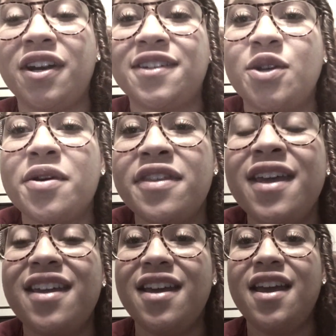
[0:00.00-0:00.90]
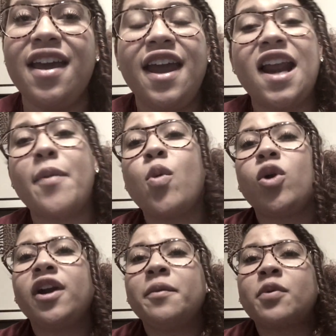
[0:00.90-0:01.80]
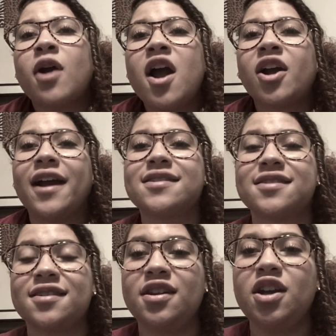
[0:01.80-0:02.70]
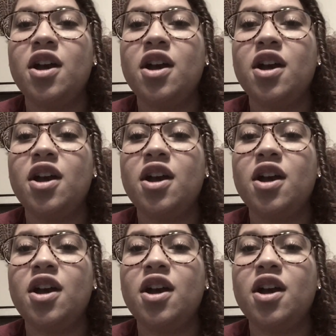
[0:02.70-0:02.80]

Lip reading: to deal with it, and I'm a work in progress.